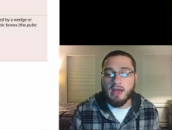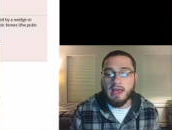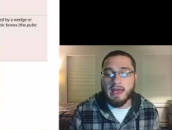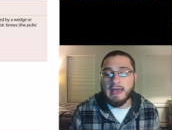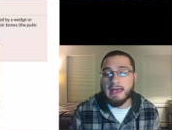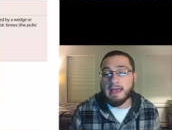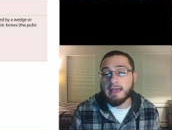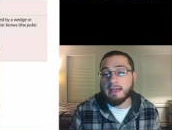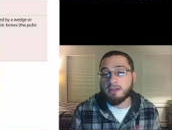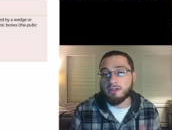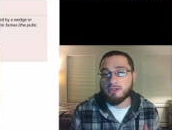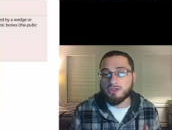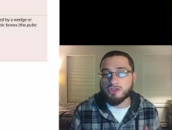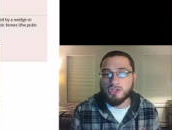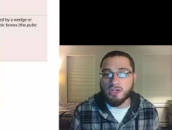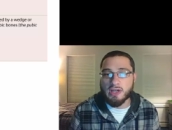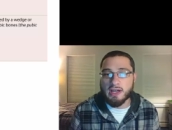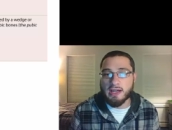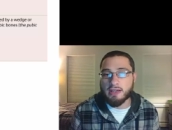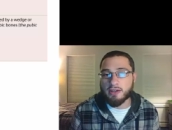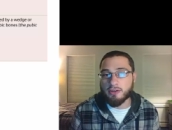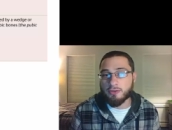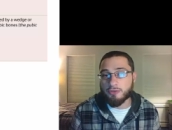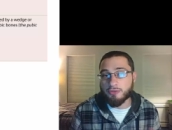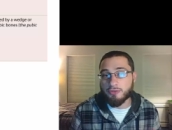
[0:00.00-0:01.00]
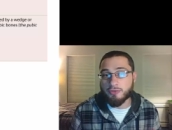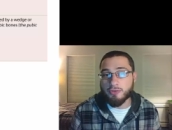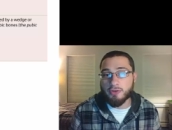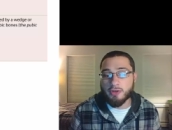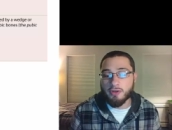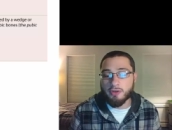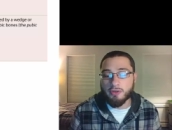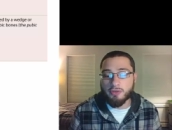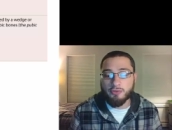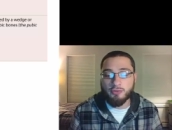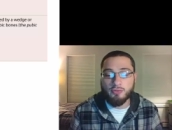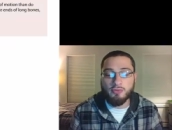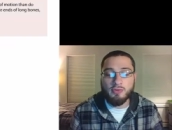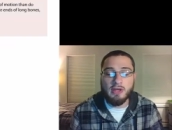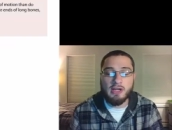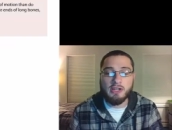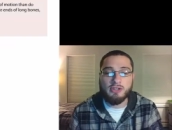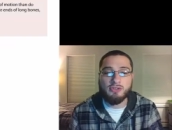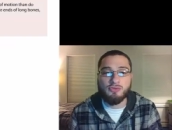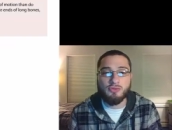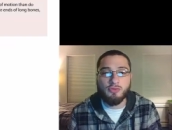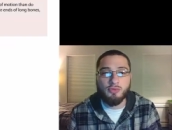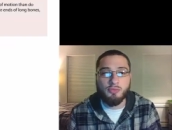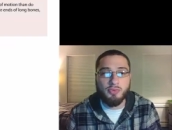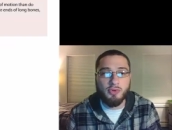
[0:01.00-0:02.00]
had a child through
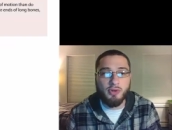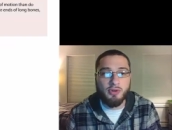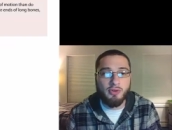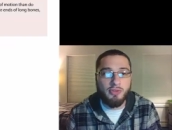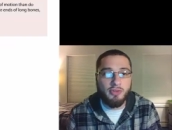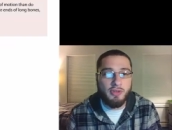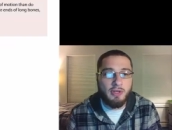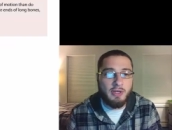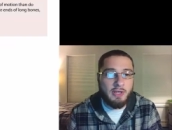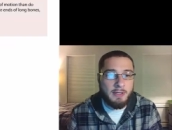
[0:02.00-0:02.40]
natural birth.